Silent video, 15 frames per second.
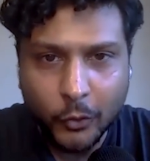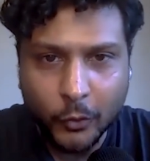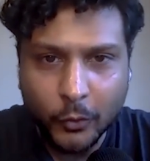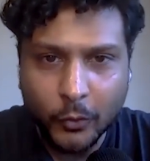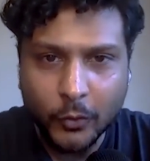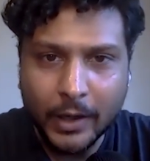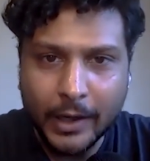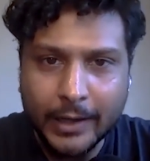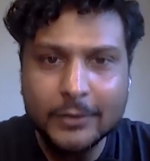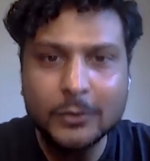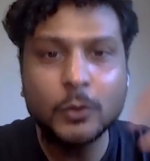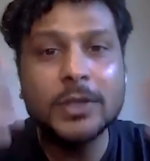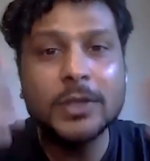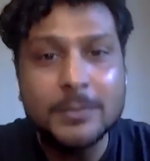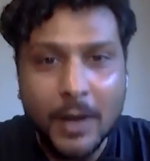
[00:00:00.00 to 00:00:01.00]
you know, and
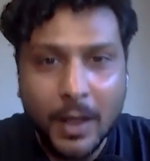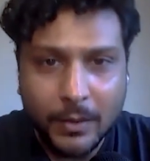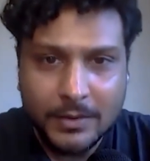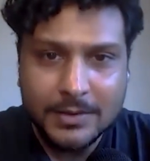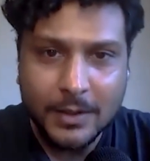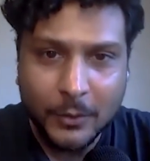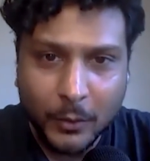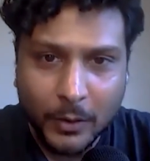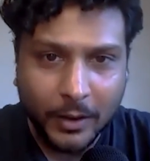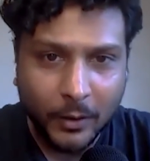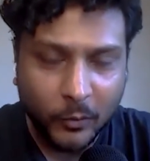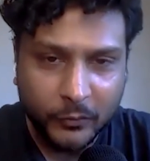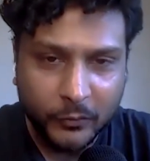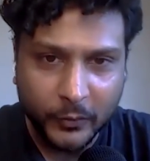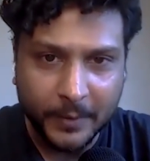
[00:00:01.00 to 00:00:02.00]
so these brothers are looking
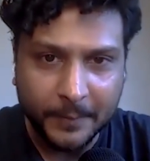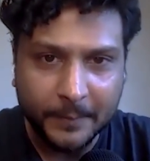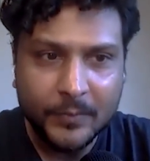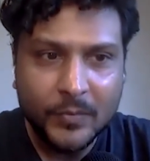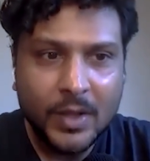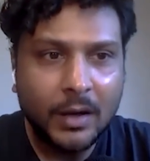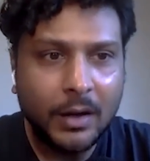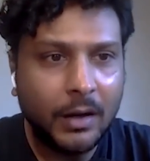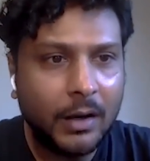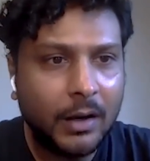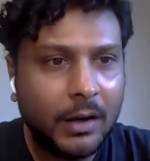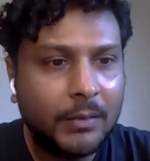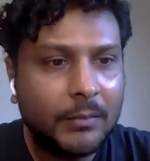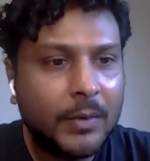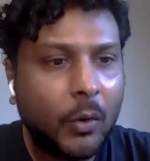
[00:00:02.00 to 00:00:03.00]
out for them.
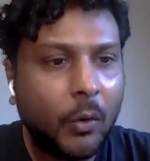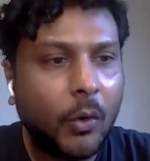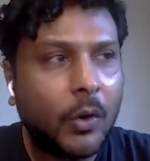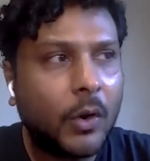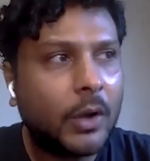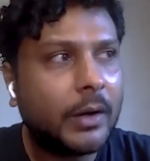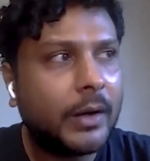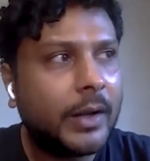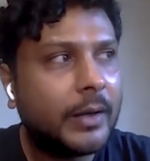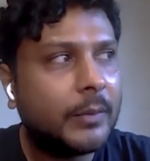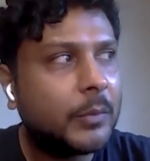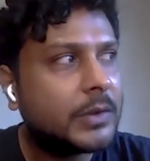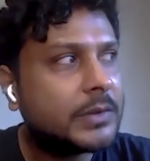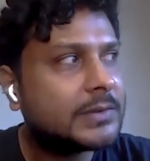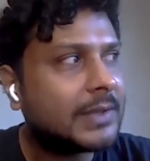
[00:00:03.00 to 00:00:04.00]
Uh, or it
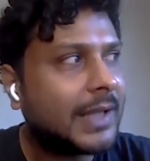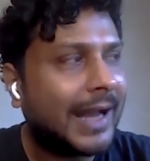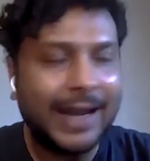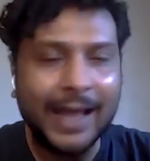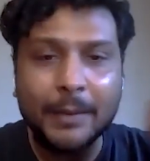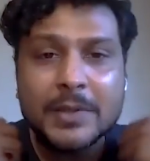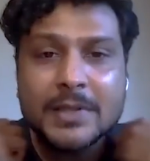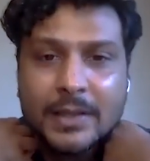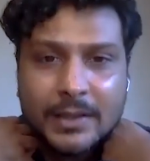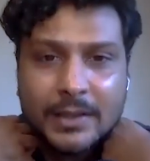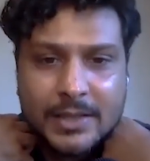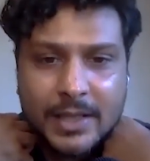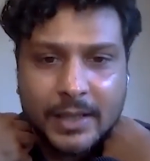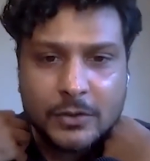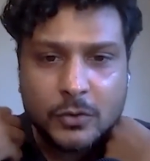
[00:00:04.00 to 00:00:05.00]
was, and I'm a
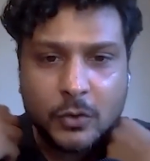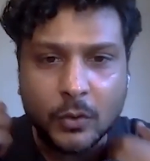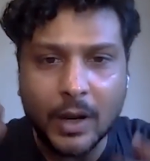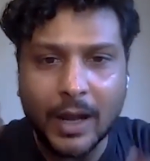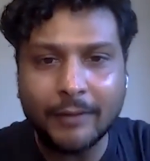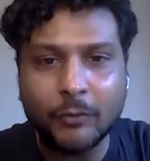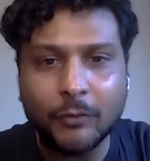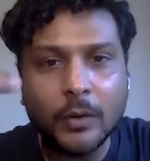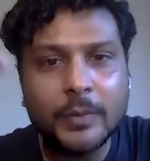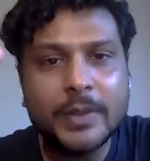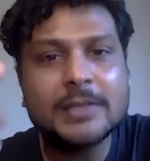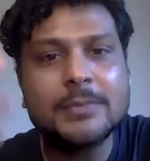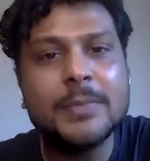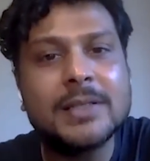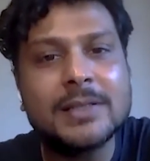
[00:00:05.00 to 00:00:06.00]
single child, so yeah. I've
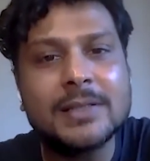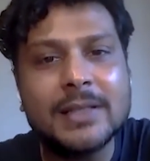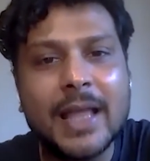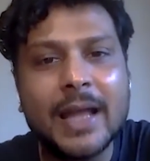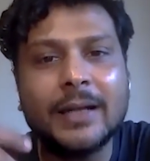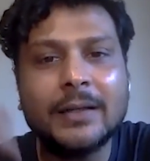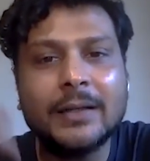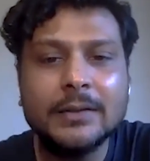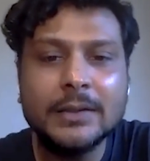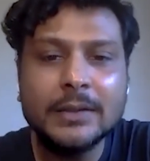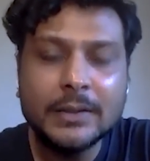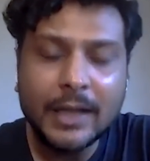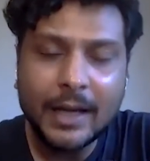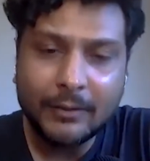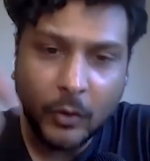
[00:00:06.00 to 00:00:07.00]
always missed that,
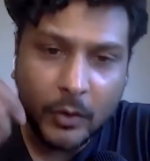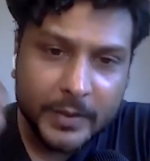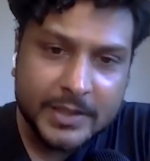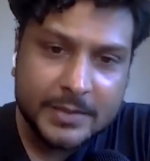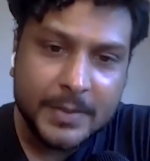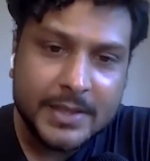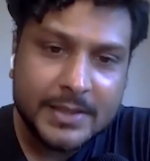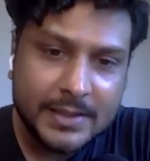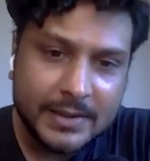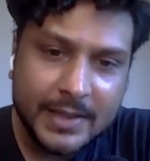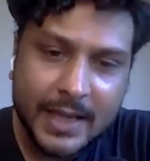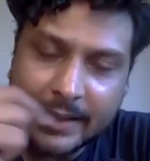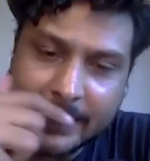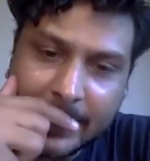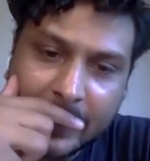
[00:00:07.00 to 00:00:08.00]
I've always missed
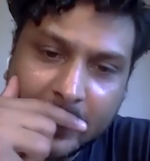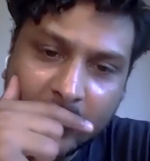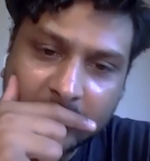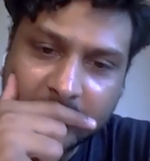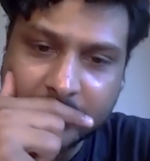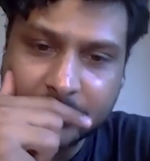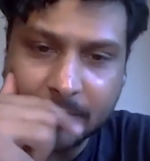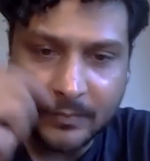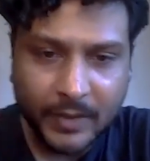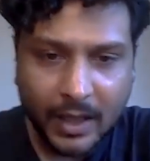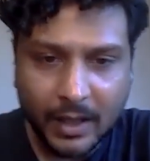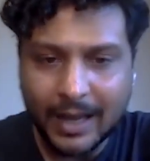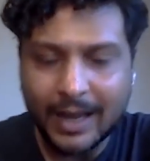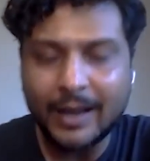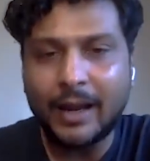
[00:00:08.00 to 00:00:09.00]
that thing of,
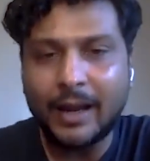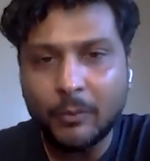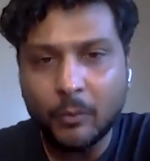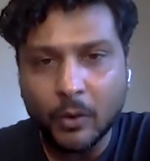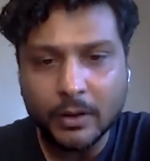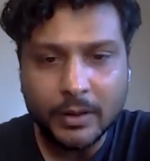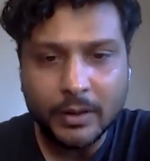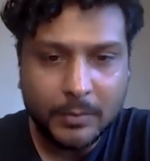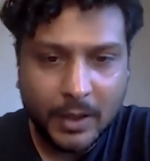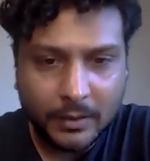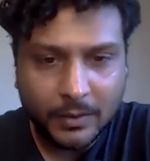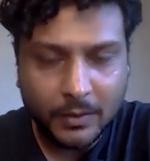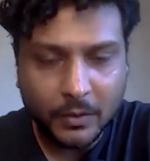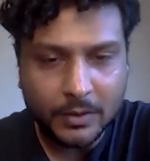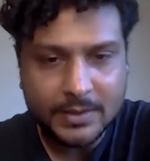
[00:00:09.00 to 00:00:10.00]
I, I wanted a
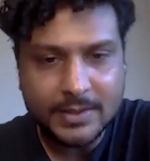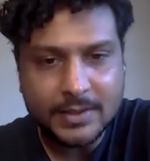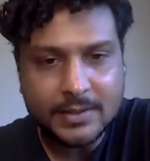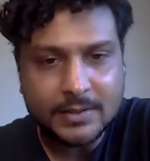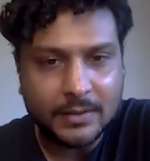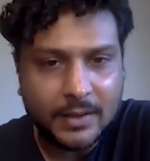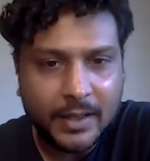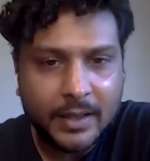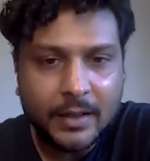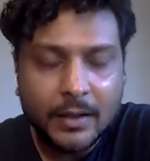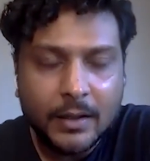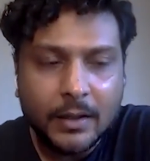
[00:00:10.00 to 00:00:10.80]
brother or a sister, right?